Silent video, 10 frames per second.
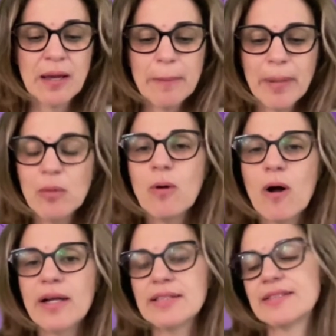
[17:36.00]
but
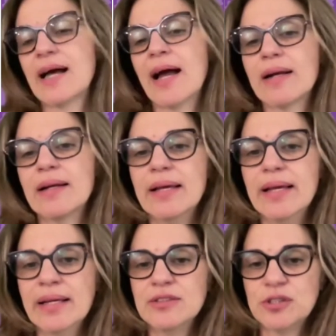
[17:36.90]
what exactly
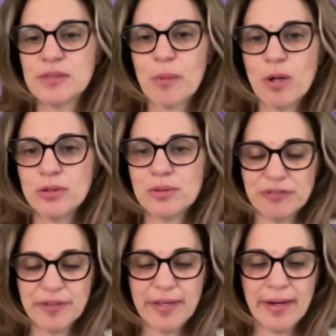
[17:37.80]
is this model
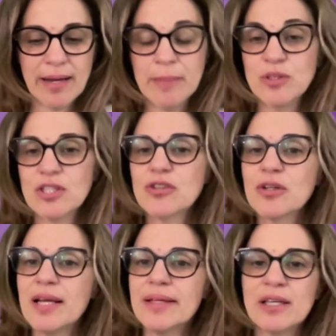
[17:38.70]
of care? I'm just
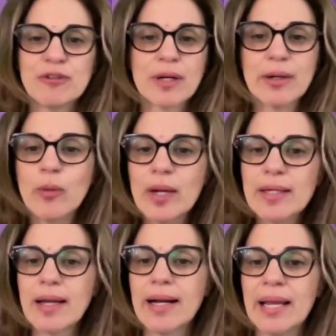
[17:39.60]
going to give a
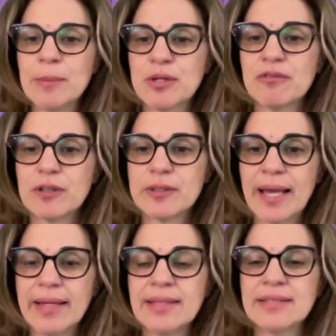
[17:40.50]
quick glimpse of what
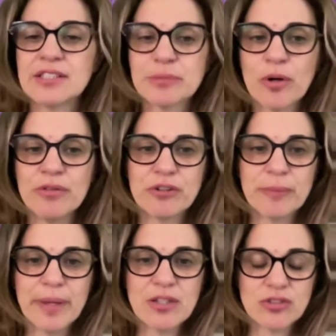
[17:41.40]
that is. There's more
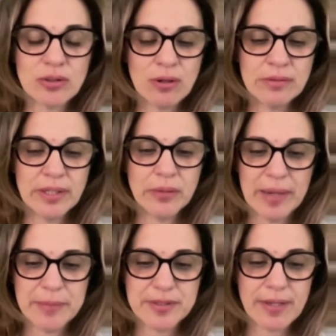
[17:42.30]
information on their
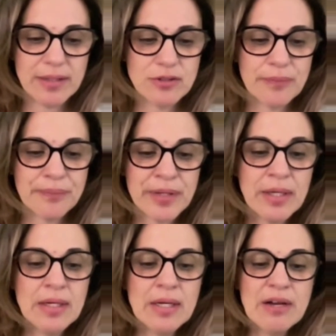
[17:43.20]
website.
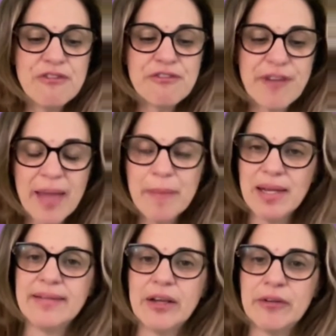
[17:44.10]

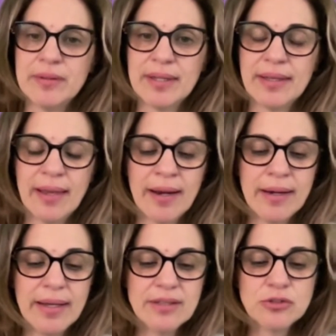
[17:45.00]
Family integrated
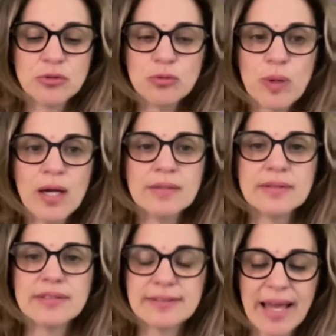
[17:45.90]
care is one
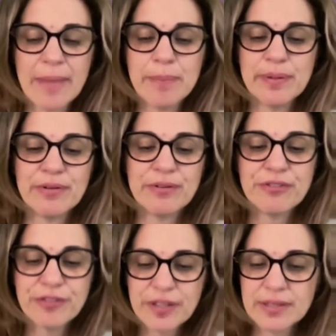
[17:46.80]
step
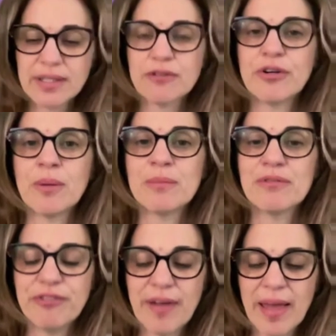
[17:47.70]
further from
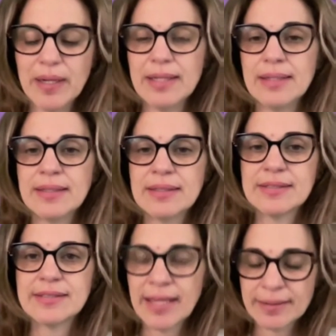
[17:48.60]

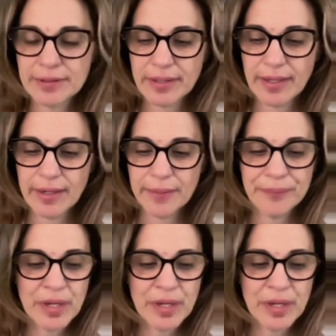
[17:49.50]
family-centered care,